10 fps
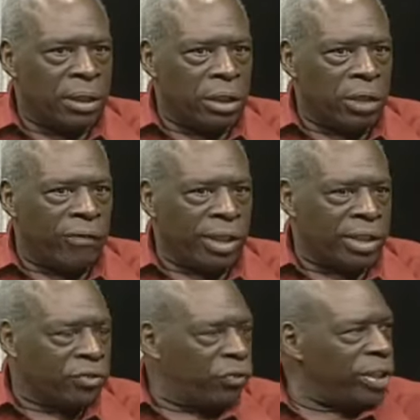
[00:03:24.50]
you know, if I could
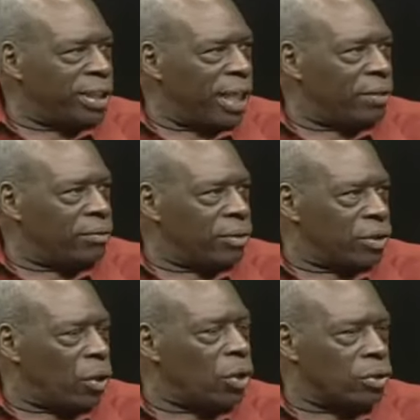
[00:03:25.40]
just reach out and
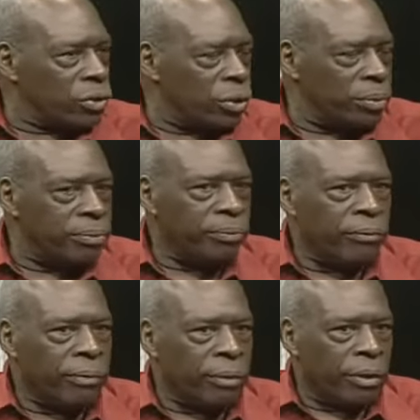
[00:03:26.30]
talk to them mm
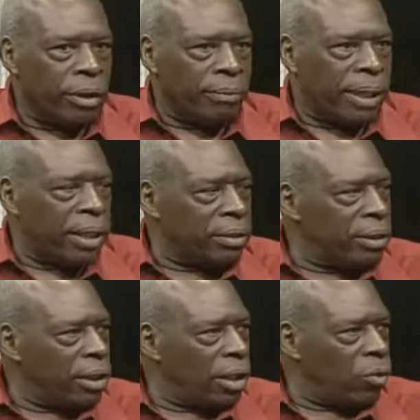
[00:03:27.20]
-hmm. about,
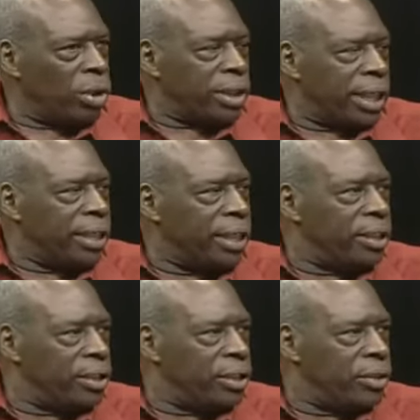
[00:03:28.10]
you know, what they need
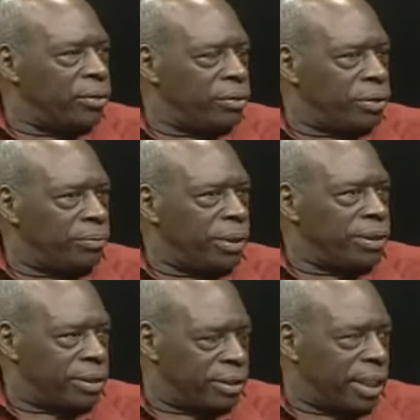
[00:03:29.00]
to do to be
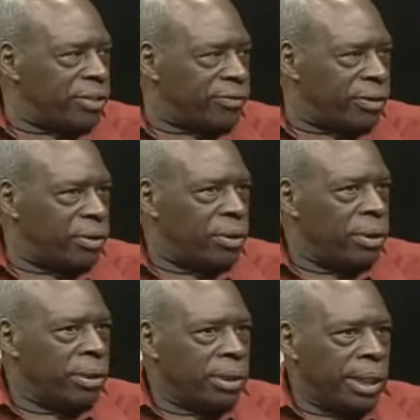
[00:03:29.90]
successful.
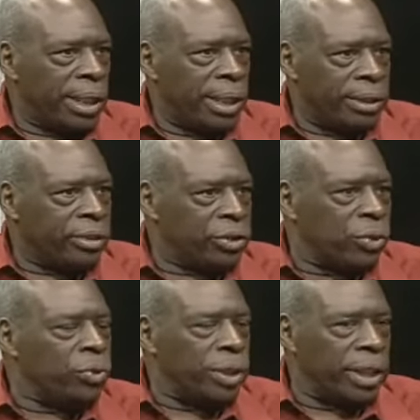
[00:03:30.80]
Right. Uh, this
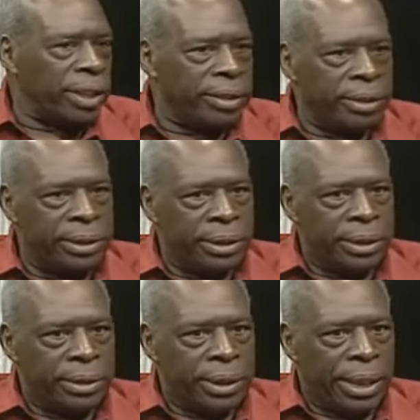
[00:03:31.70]
school year.
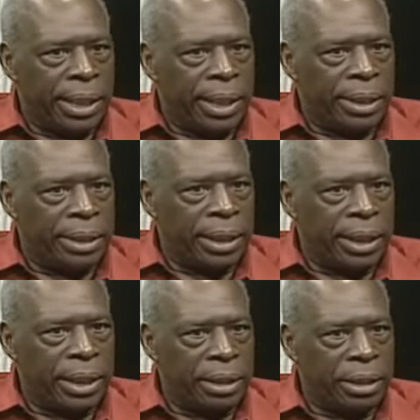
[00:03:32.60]
Right. And,
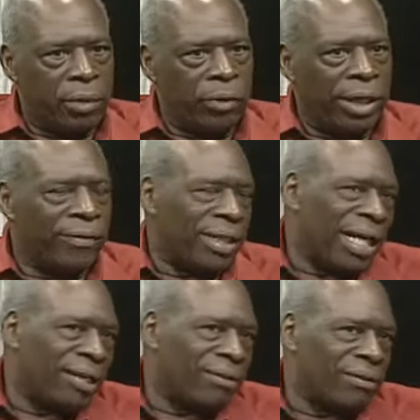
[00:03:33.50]
uh, you know, we have a
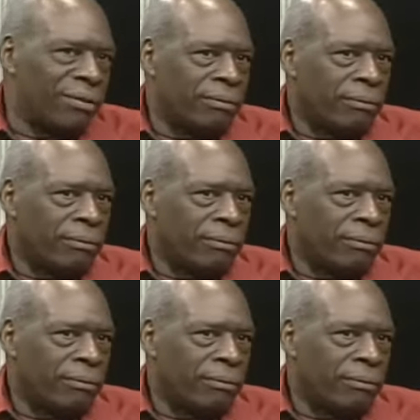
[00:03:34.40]
lot of